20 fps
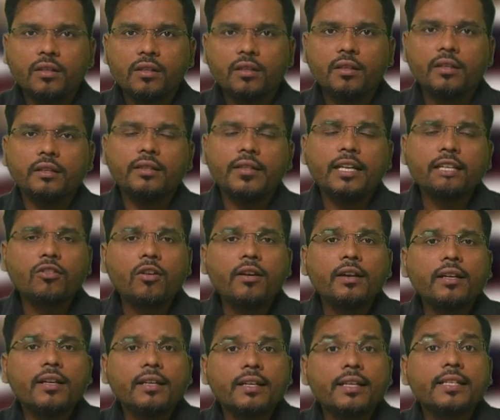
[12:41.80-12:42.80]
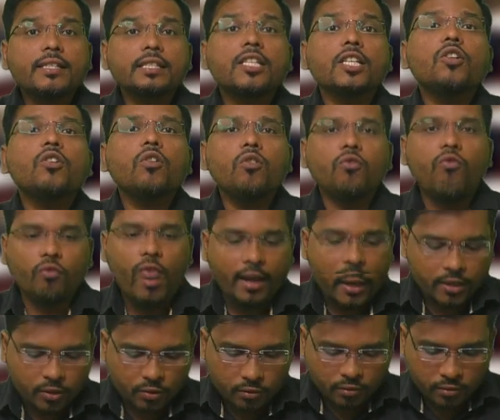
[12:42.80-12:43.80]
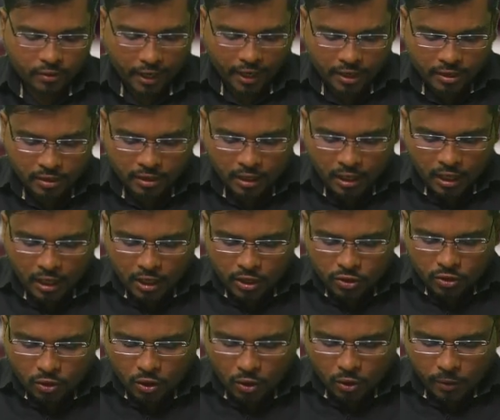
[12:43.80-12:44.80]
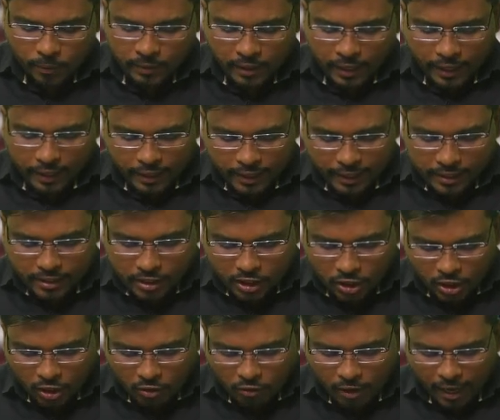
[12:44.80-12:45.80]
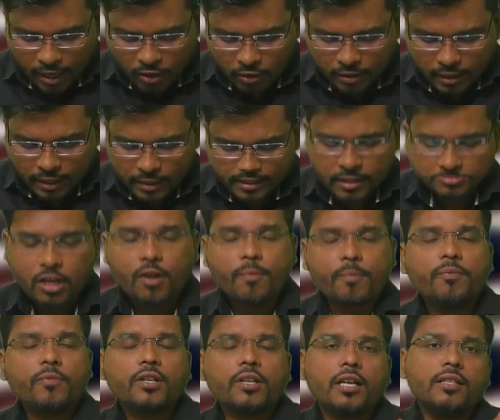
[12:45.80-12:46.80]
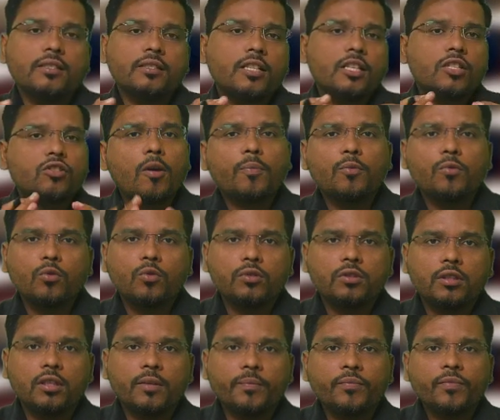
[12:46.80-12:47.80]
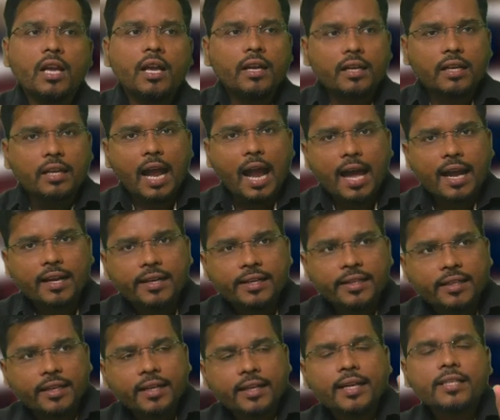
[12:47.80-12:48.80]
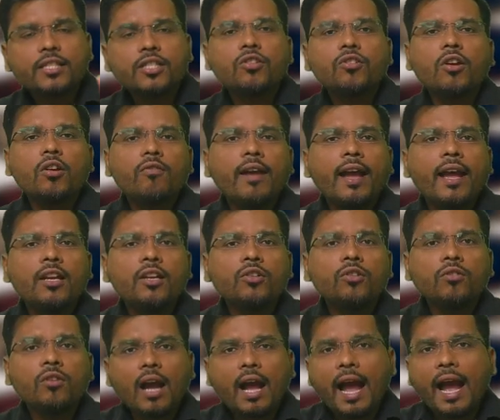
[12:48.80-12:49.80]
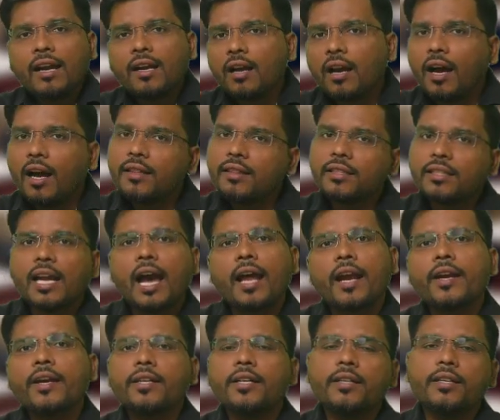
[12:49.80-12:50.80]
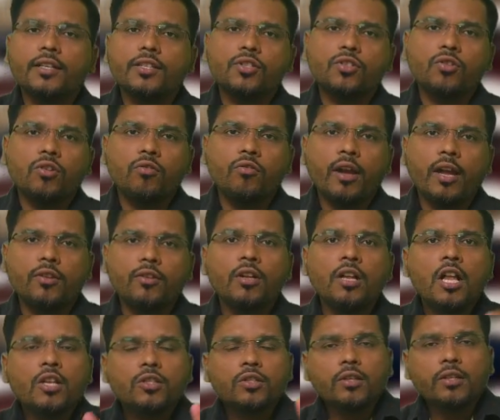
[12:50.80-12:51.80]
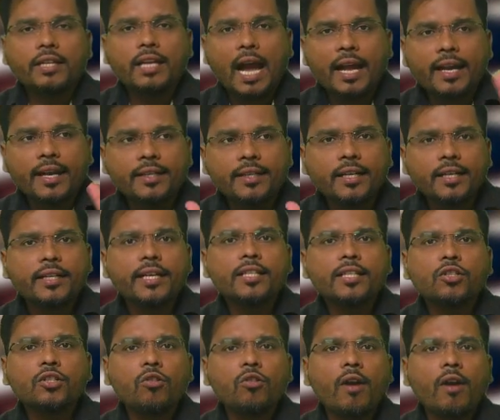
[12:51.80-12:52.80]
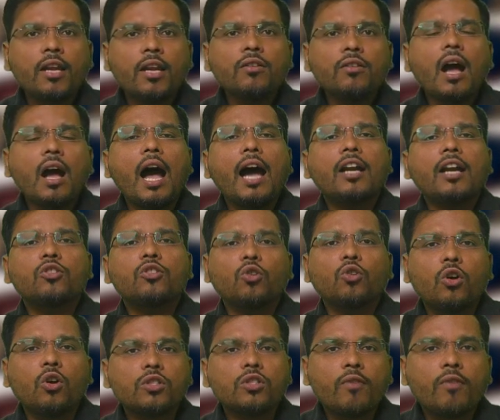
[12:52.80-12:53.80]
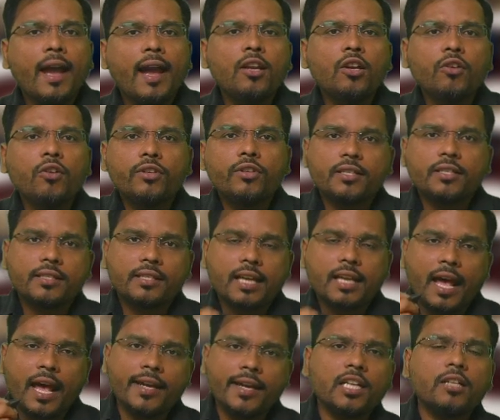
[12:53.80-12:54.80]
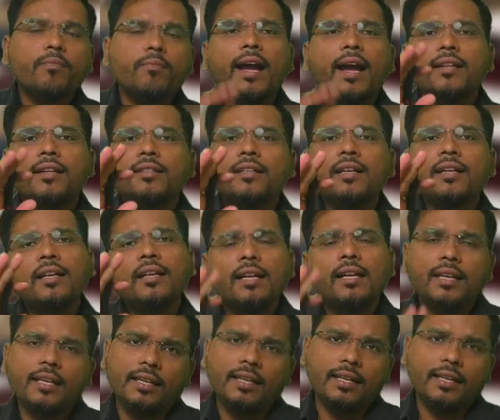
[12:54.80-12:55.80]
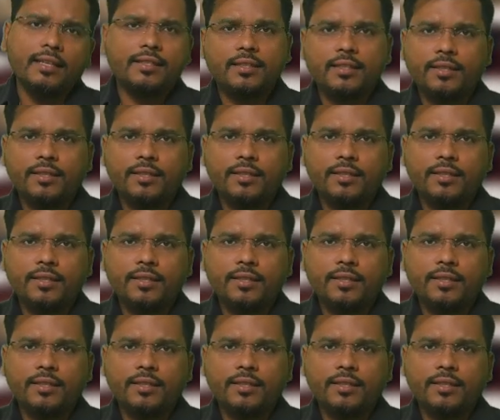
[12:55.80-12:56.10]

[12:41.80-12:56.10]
That is called residual value, right? So residual value consists of two things: guaranteed residual value and unguaranteed residual value. So guaranteed residual value are those value which is guaranteed by the lessee.